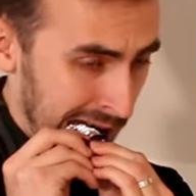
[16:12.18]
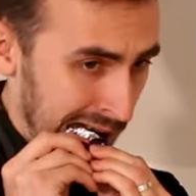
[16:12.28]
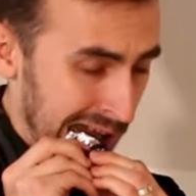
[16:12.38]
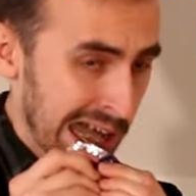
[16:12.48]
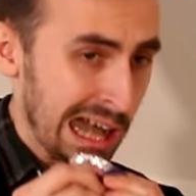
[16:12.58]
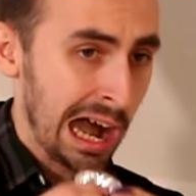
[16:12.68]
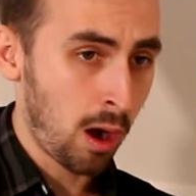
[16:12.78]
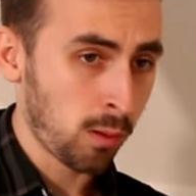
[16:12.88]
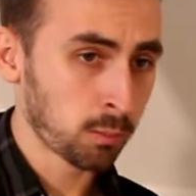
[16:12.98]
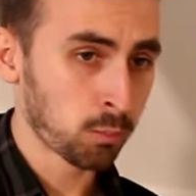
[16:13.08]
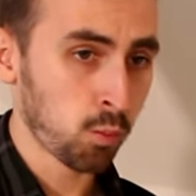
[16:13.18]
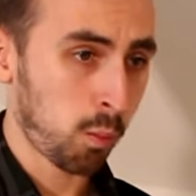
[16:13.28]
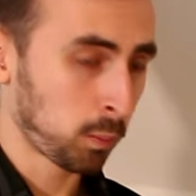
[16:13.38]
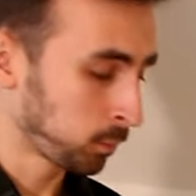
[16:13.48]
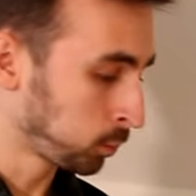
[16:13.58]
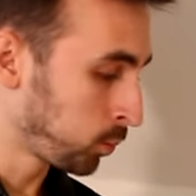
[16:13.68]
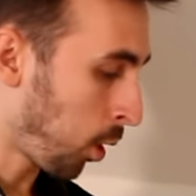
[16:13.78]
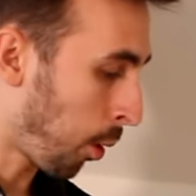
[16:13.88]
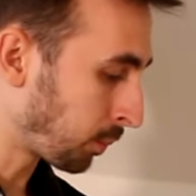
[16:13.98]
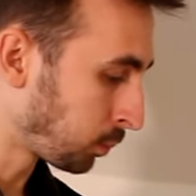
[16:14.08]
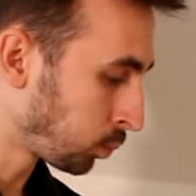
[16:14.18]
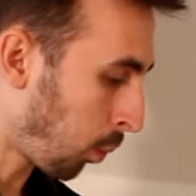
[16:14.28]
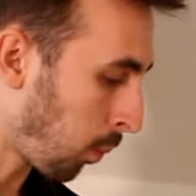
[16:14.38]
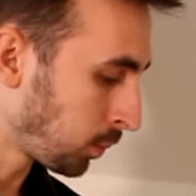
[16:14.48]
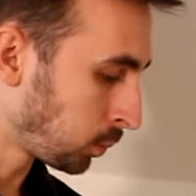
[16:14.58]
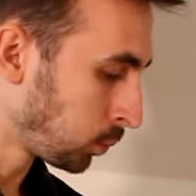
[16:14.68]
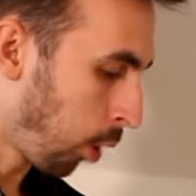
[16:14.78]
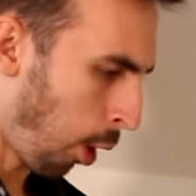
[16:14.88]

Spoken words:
Roger was always a slippery chap.